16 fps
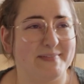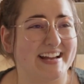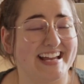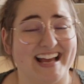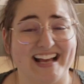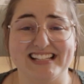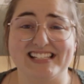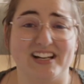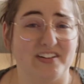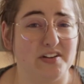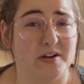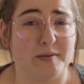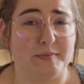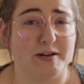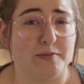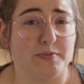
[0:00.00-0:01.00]
I can't tell you
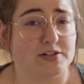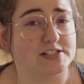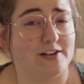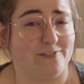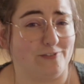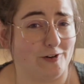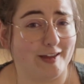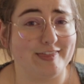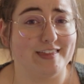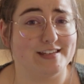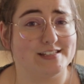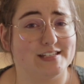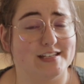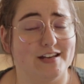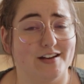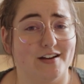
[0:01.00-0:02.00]
how many books I've read
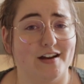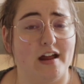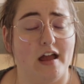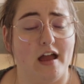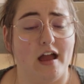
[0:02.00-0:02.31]
this year,